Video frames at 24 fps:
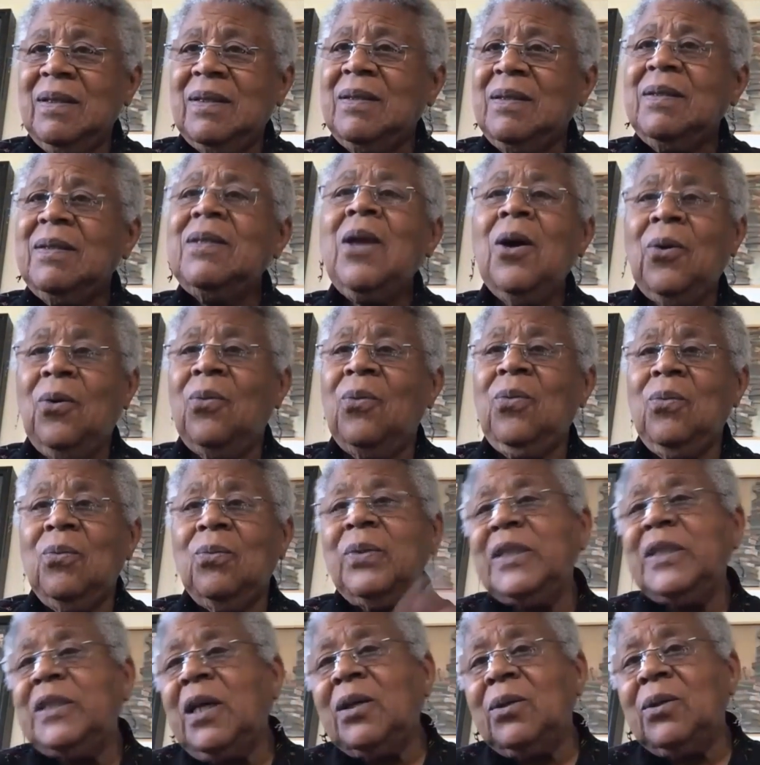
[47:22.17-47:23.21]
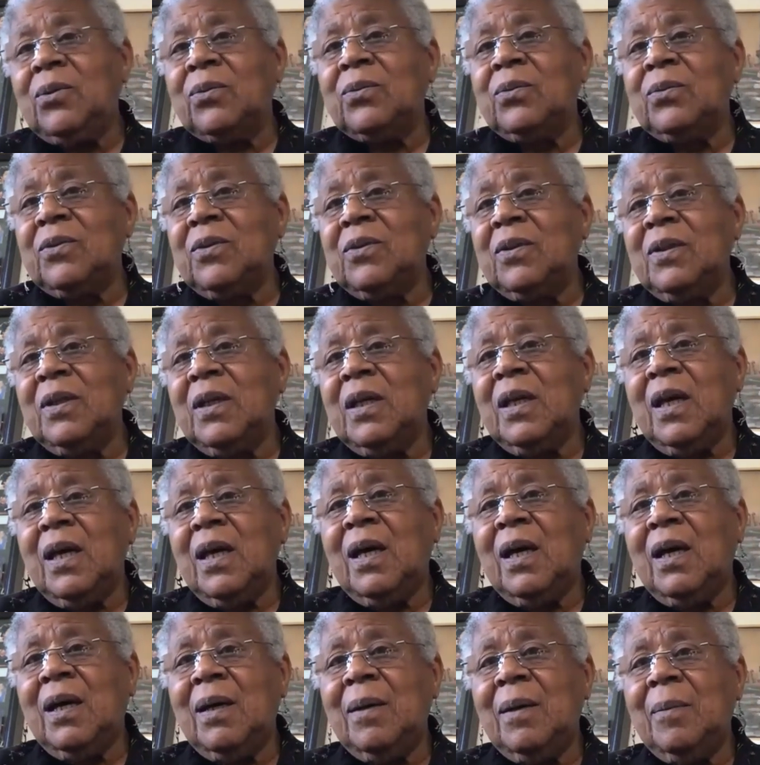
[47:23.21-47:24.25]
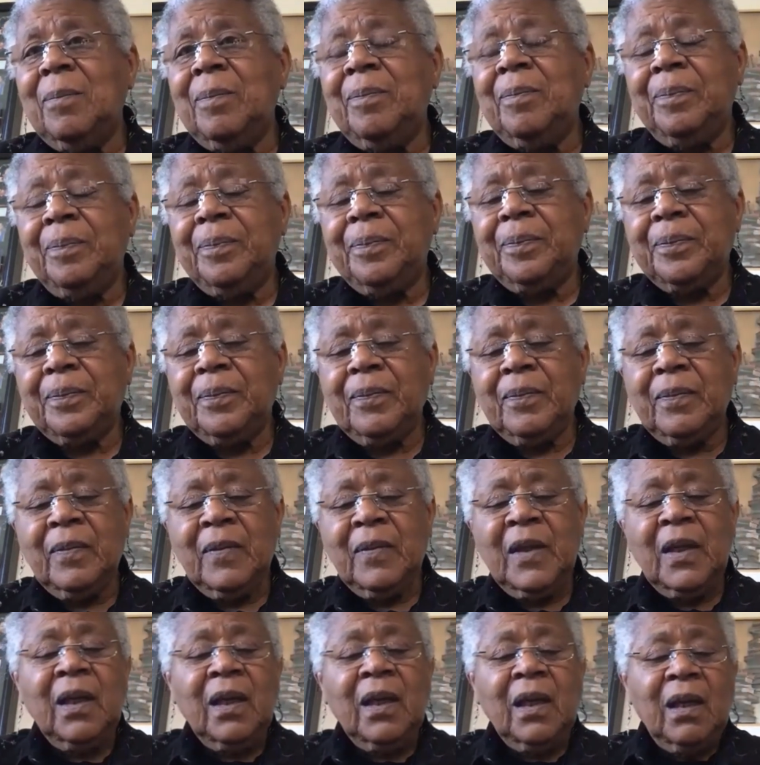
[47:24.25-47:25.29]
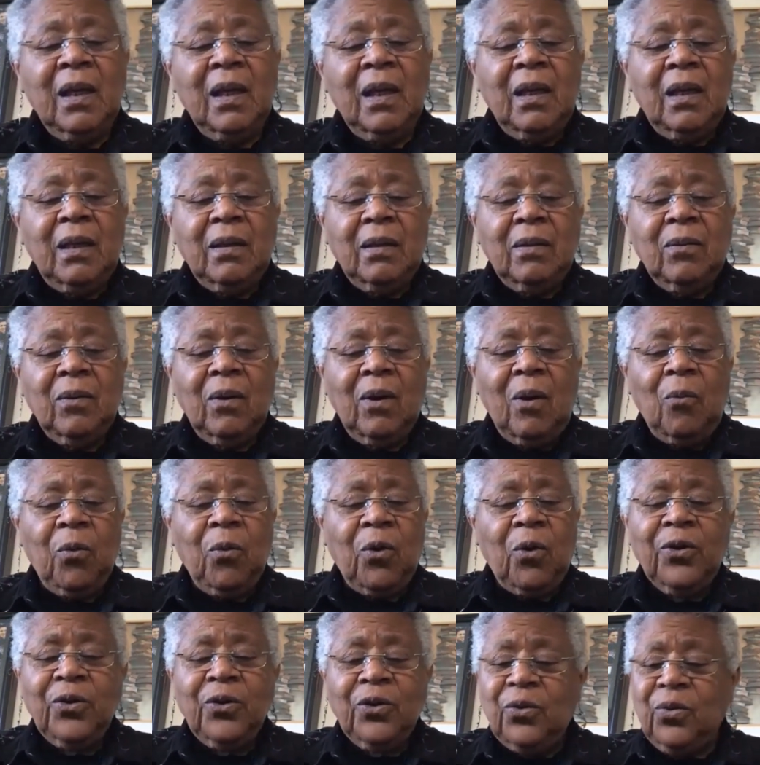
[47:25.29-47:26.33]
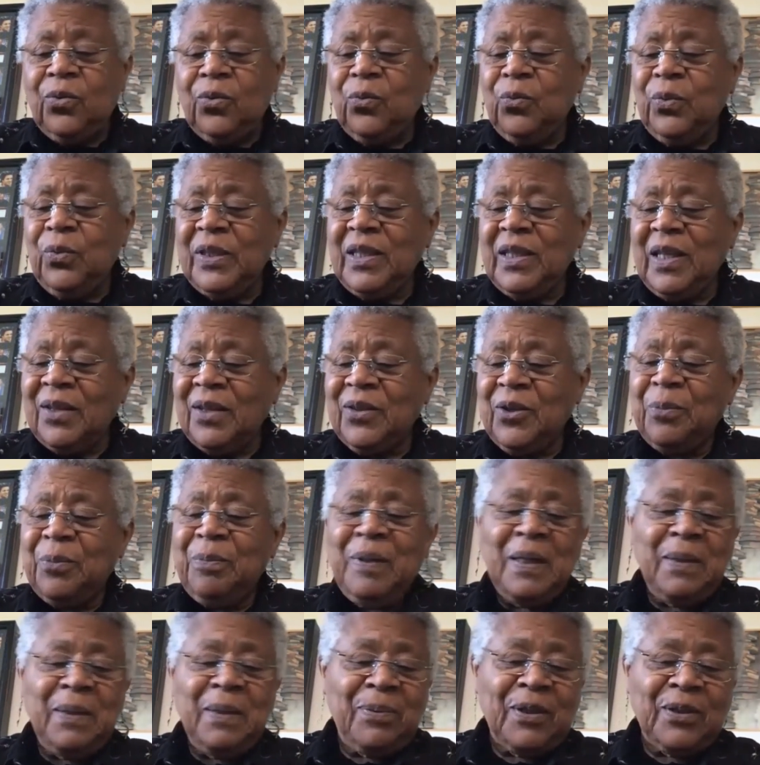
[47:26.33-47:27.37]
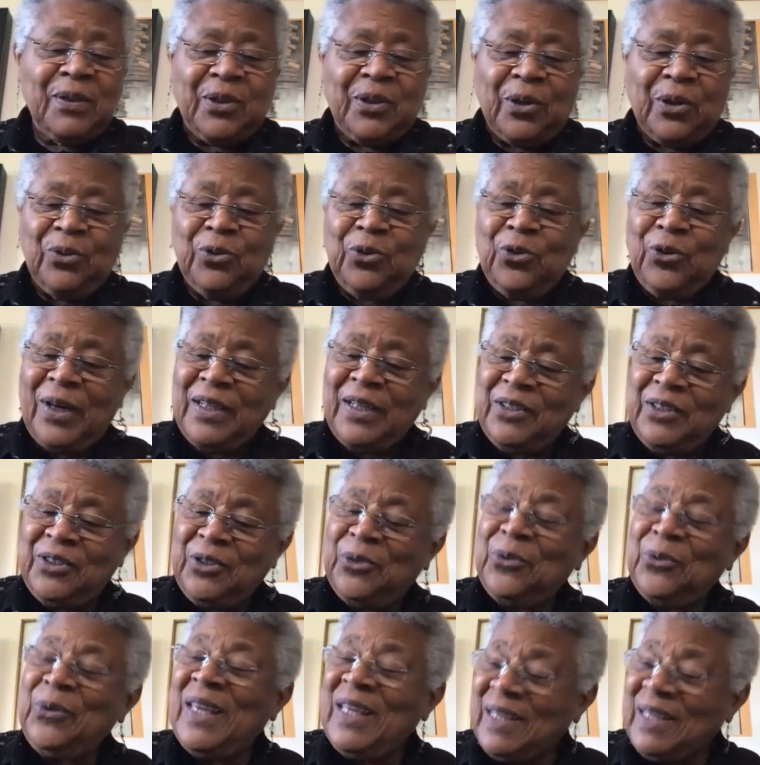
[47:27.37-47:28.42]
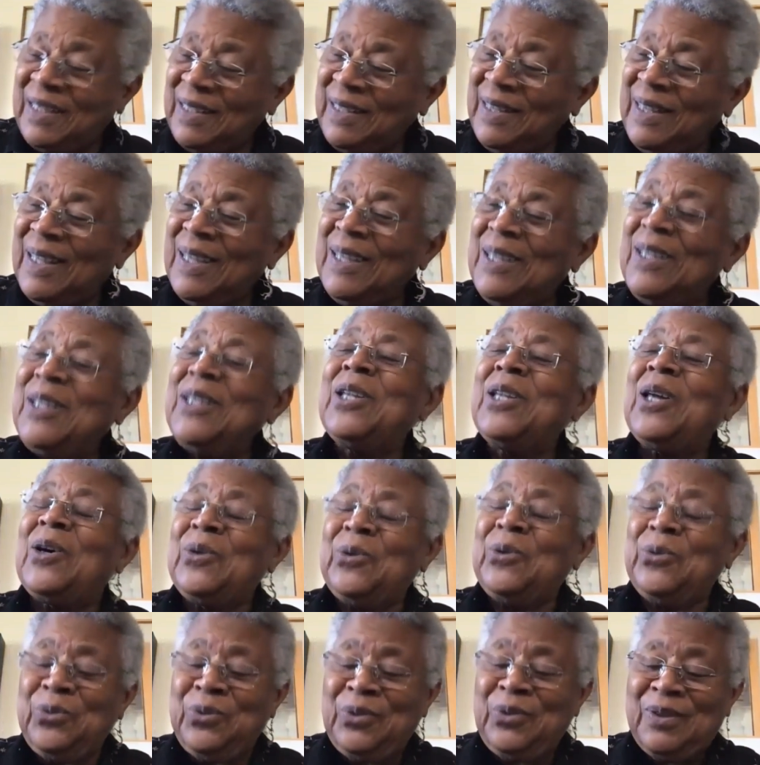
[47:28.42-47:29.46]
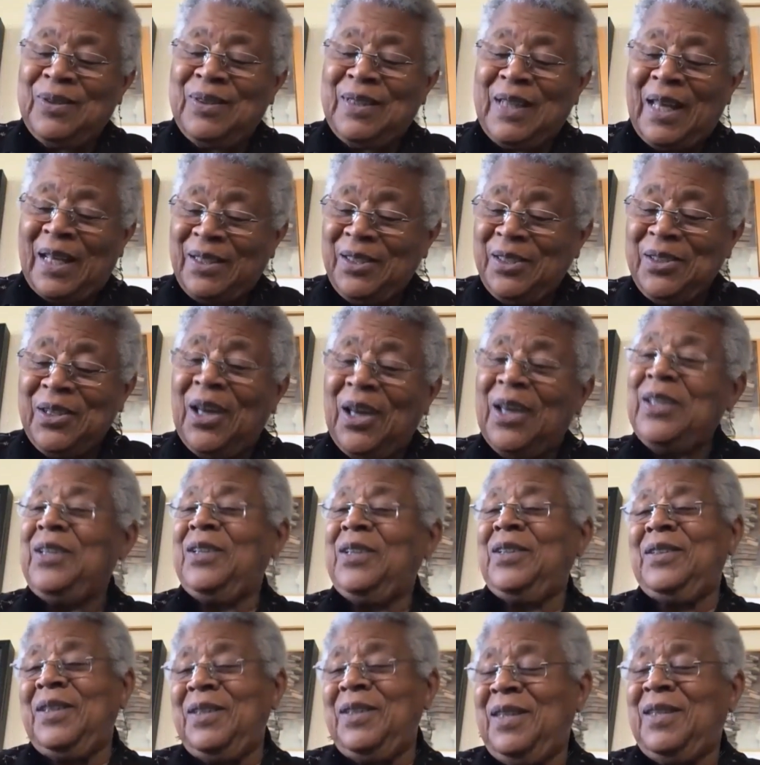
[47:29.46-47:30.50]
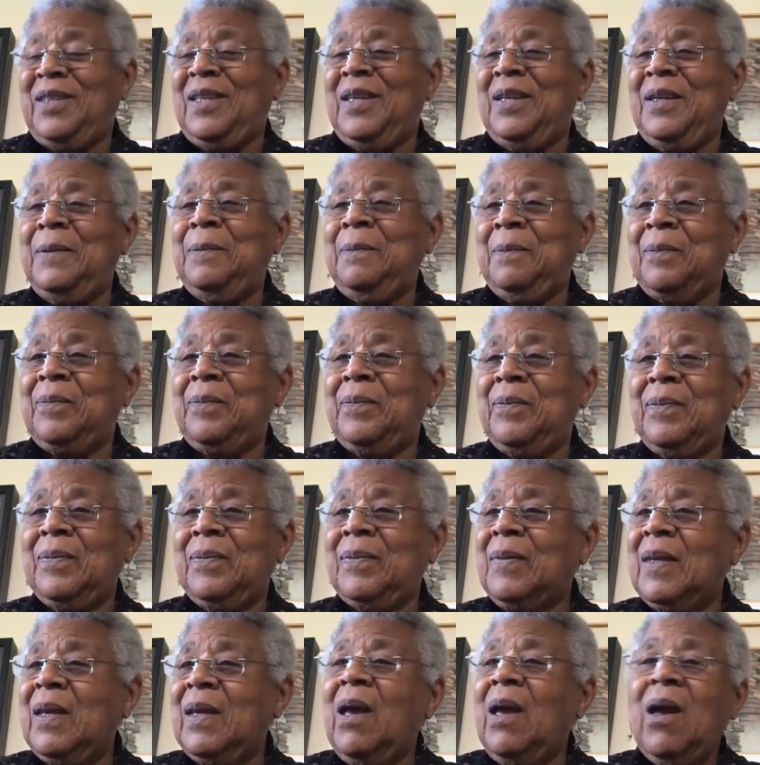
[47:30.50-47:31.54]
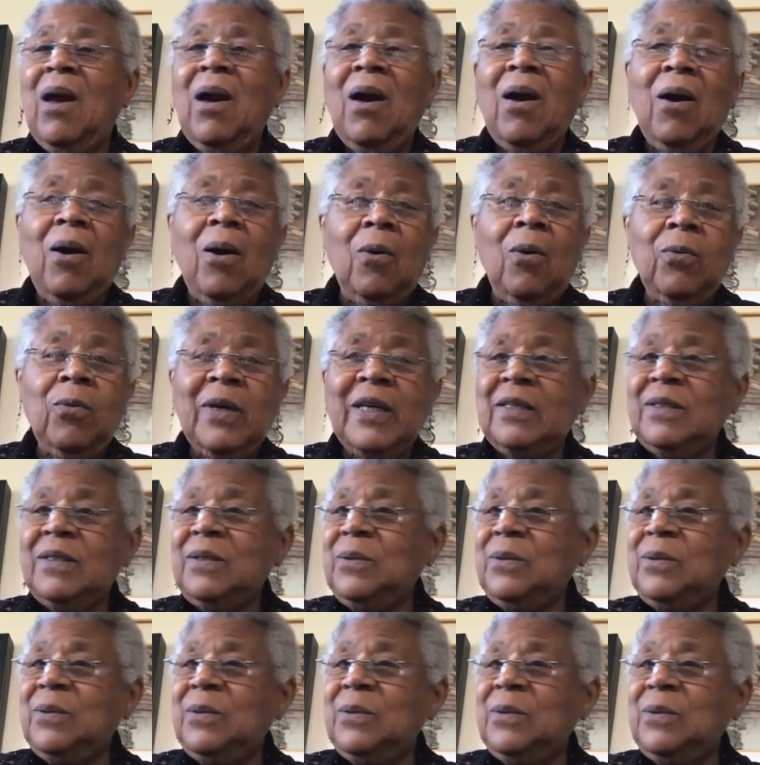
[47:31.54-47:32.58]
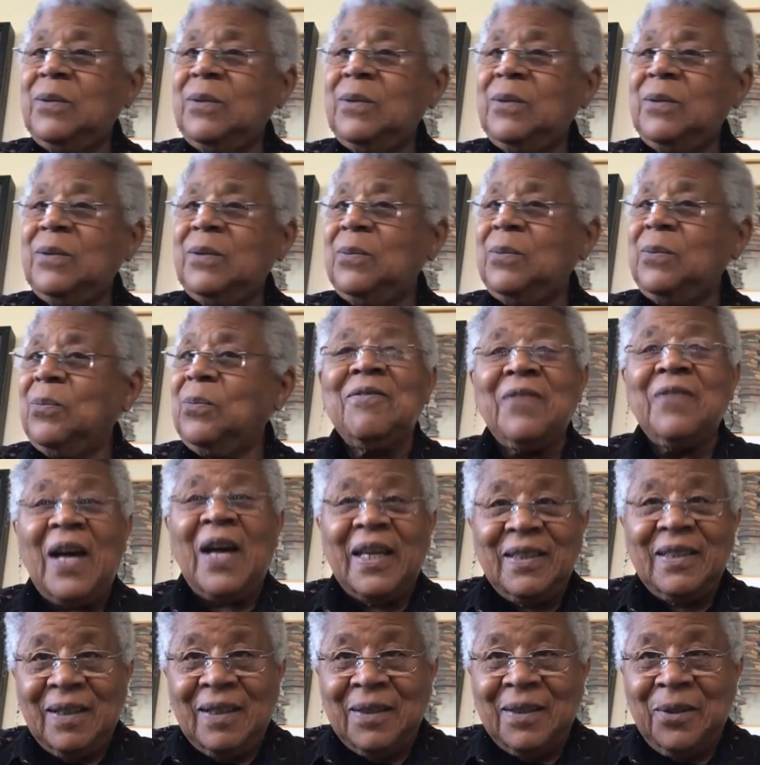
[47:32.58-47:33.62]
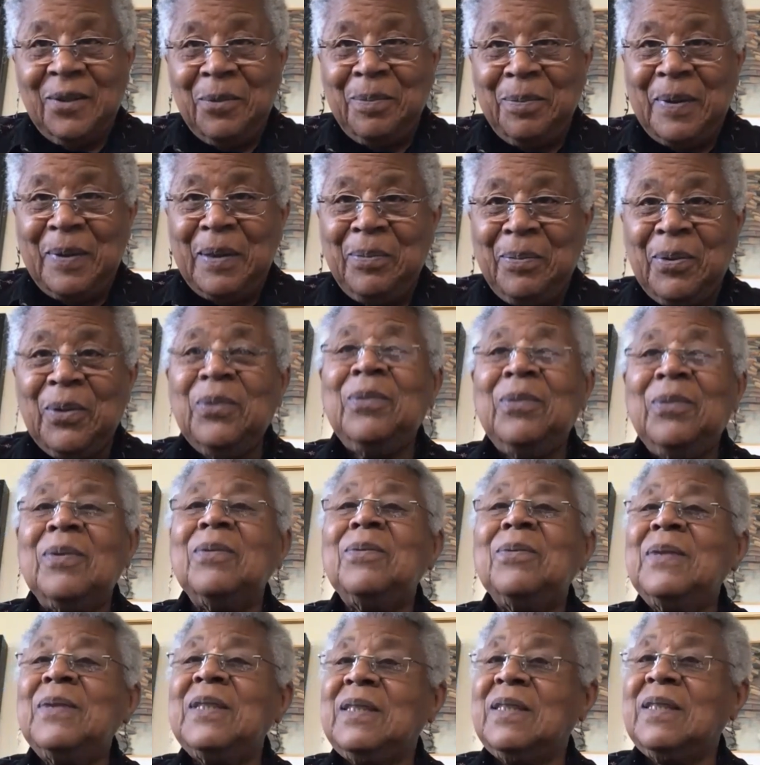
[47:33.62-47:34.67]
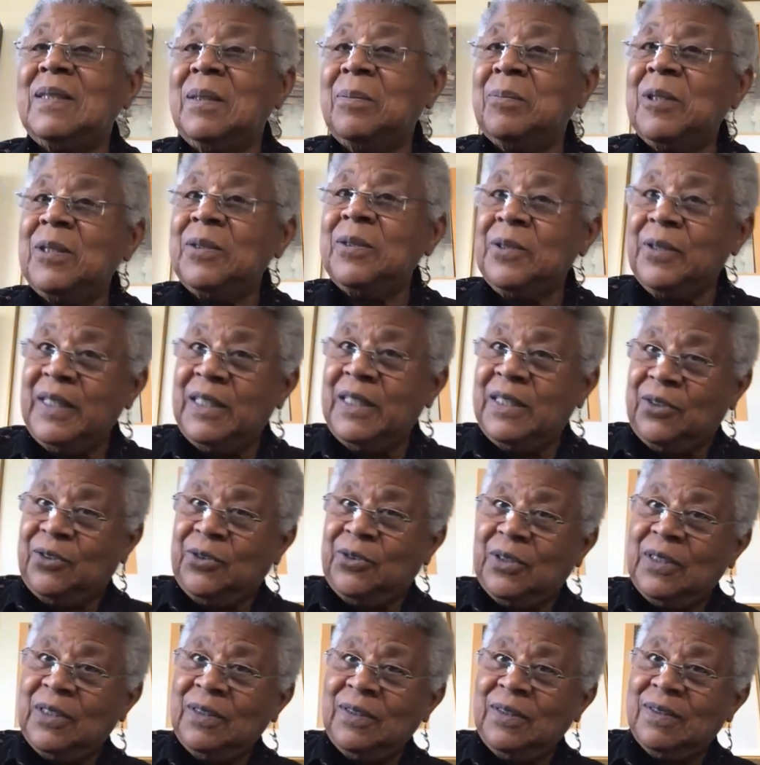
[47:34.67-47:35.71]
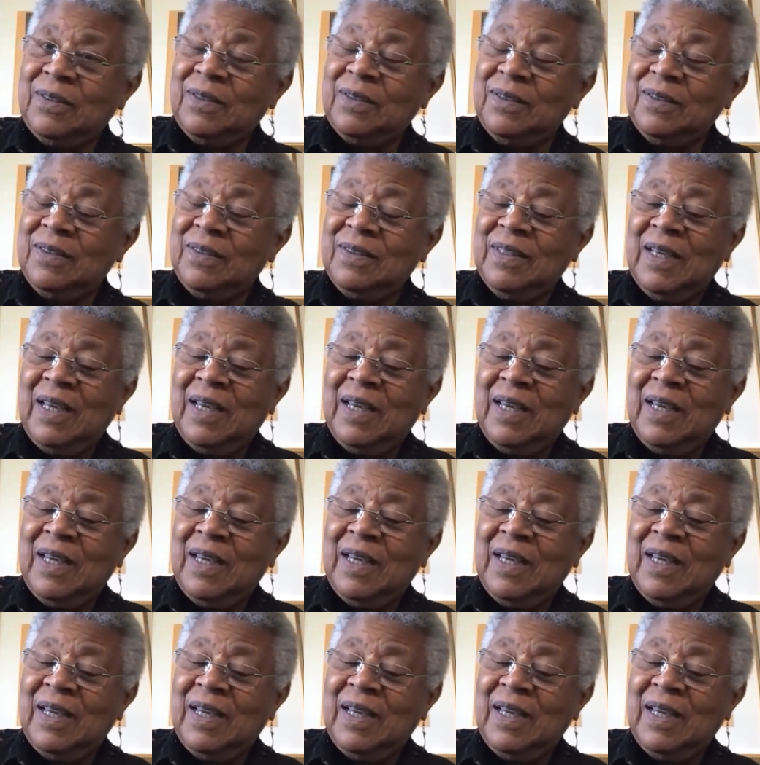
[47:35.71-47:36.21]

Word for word: No, we don't um, work with other people. Don't try to do anything alone. That's not a good thing. Always work, find other people with similar interests.